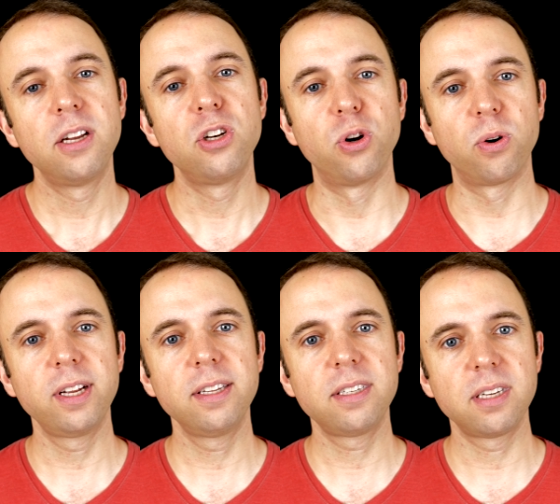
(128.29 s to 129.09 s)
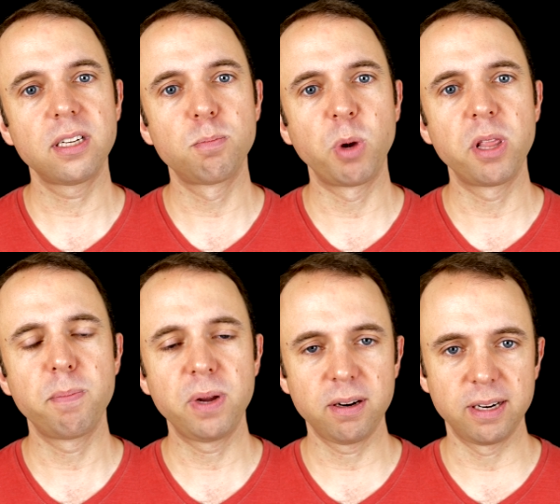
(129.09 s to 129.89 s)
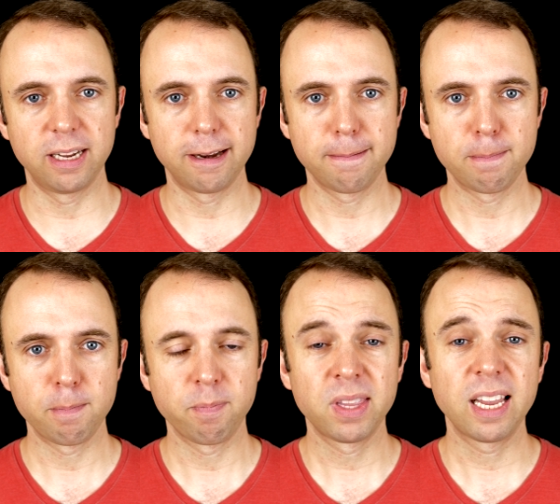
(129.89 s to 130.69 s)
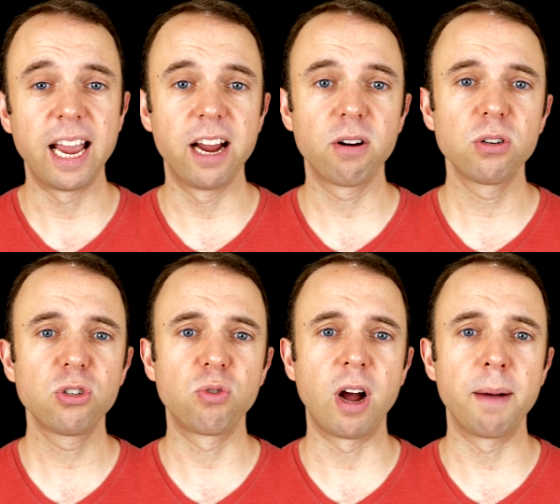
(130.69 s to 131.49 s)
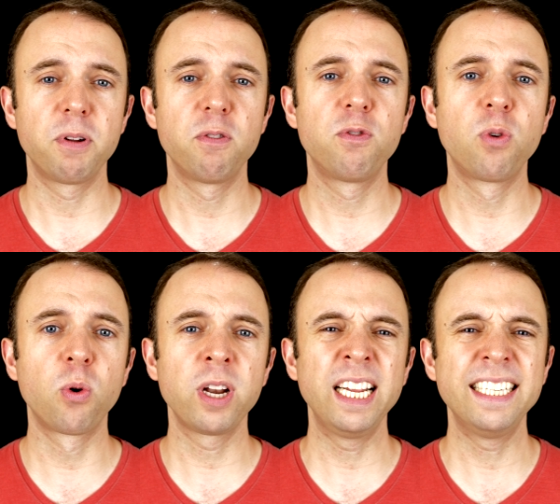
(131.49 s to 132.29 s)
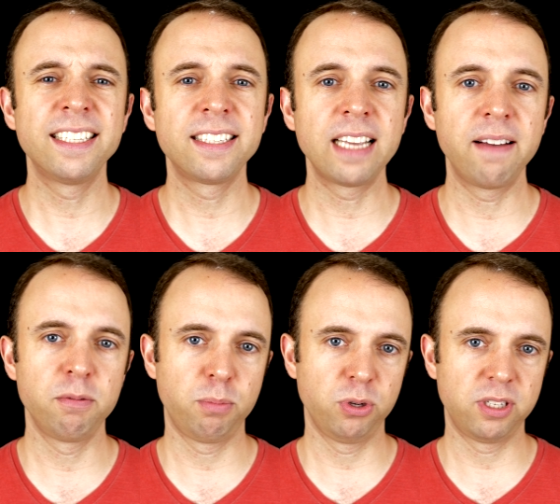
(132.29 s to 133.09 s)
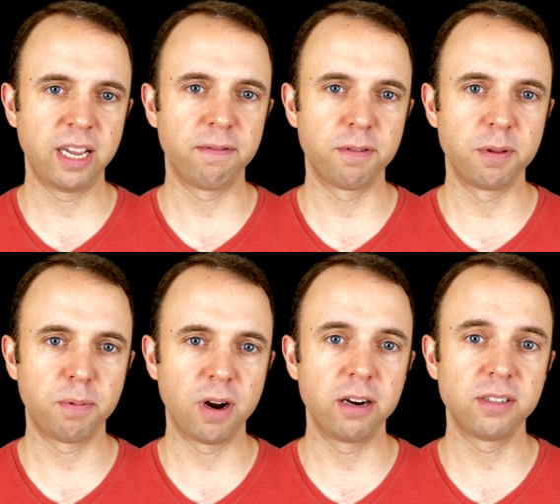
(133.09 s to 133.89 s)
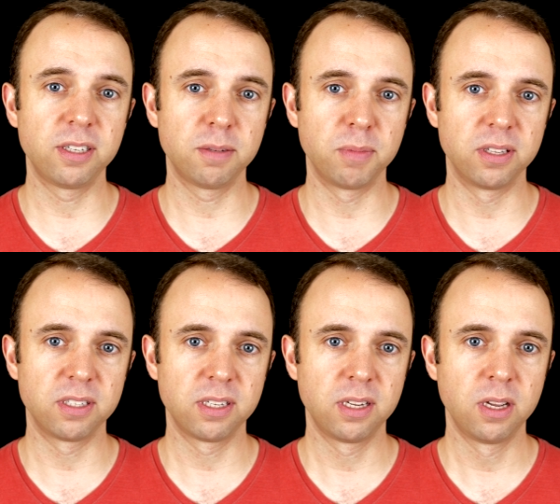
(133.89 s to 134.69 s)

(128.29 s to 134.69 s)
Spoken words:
During the 6-month period, errors dropped 47% from the prior 6 months.